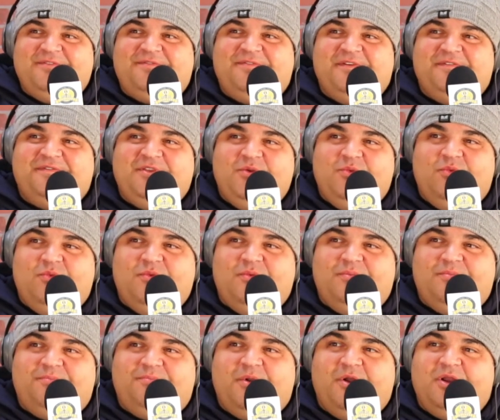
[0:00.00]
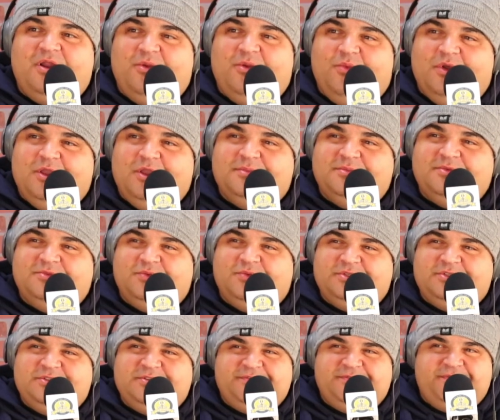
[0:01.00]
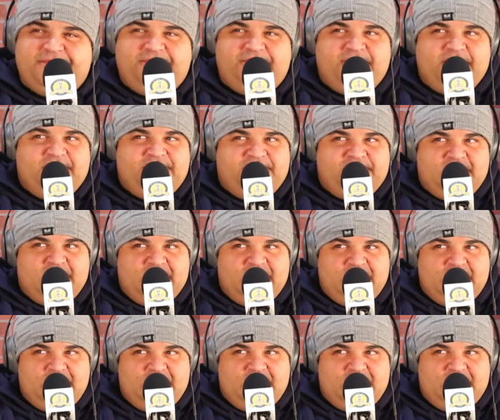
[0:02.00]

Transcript: 50. Bernie Williams was 50.